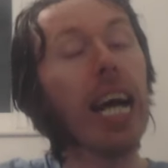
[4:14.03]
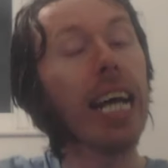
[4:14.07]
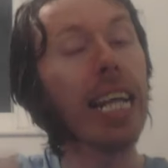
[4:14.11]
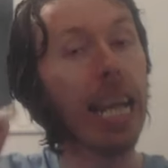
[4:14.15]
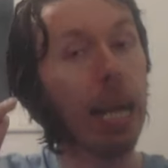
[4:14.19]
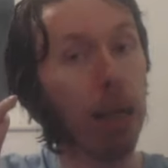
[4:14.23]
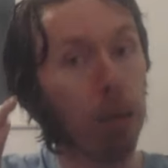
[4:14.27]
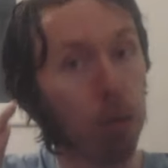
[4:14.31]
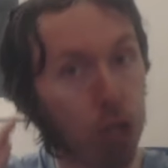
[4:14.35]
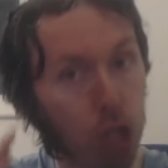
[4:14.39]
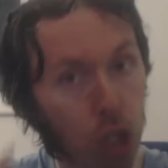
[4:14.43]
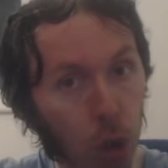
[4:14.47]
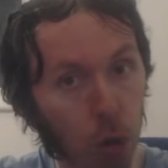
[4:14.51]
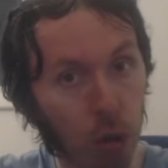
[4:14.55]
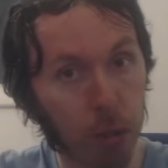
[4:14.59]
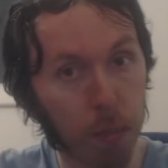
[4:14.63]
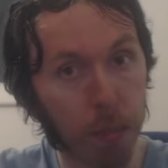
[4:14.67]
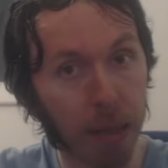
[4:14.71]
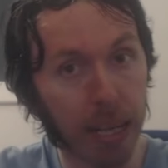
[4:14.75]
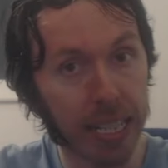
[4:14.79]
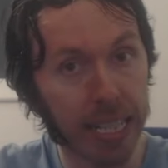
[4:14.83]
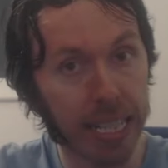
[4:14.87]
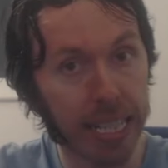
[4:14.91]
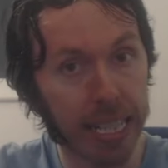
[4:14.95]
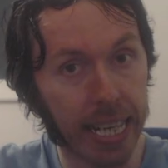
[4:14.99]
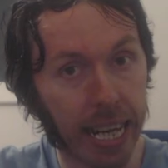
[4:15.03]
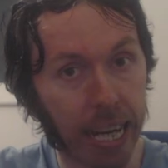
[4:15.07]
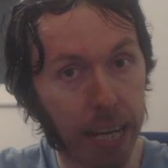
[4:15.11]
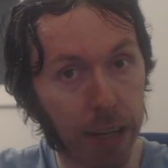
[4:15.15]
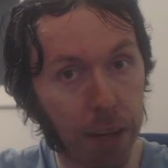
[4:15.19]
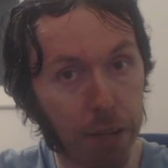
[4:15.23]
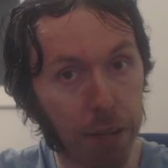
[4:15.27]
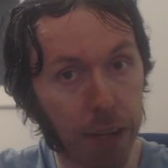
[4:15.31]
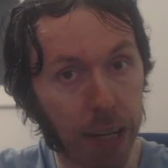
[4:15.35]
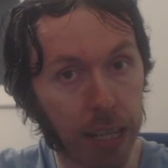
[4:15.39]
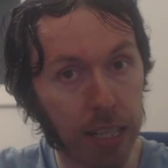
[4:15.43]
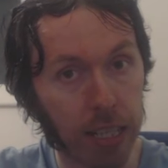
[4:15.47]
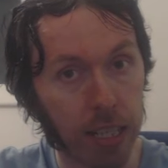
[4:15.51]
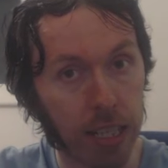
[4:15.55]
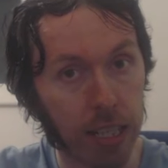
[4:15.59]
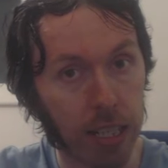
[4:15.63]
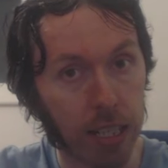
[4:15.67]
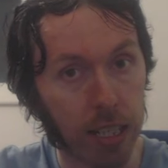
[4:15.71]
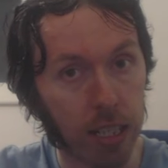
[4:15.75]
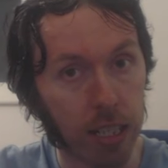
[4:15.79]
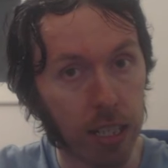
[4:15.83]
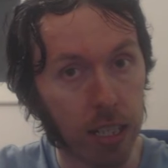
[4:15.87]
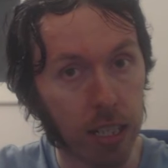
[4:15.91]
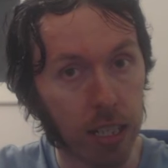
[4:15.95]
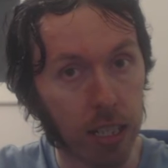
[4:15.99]
And I was the only Man United fan,
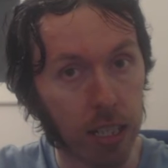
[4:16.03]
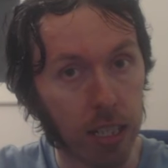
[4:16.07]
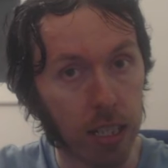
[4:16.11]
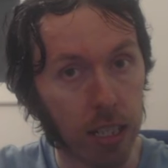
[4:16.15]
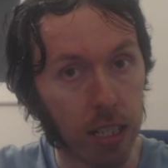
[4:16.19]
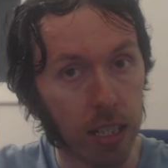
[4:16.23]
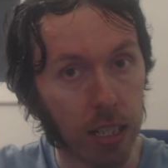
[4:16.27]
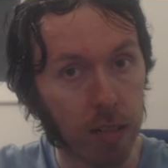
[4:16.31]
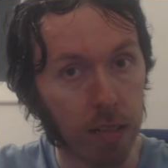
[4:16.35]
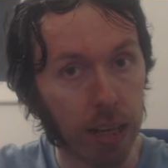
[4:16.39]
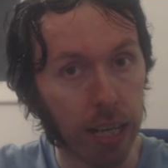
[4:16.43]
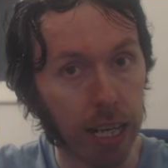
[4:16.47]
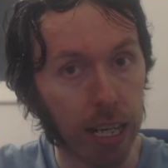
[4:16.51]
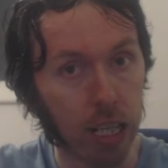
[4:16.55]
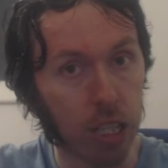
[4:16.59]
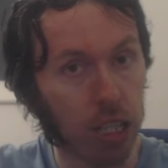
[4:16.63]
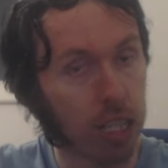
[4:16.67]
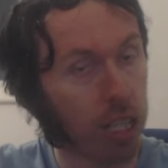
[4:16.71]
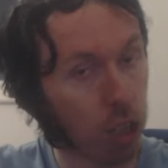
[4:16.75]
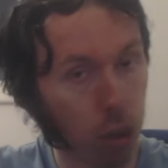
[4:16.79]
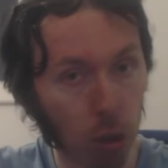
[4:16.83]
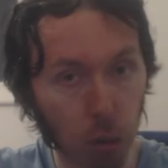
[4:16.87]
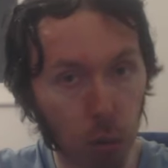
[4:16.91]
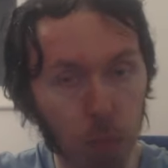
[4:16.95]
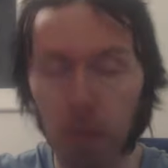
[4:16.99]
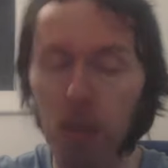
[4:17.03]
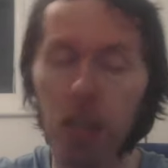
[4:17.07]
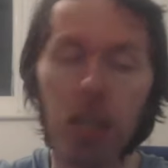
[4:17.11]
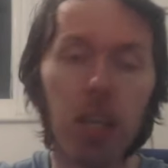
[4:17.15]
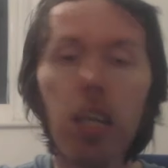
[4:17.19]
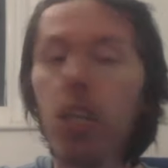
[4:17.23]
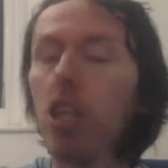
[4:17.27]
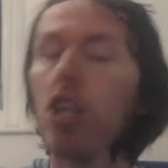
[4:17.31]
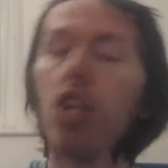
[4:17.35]
right, because I don't,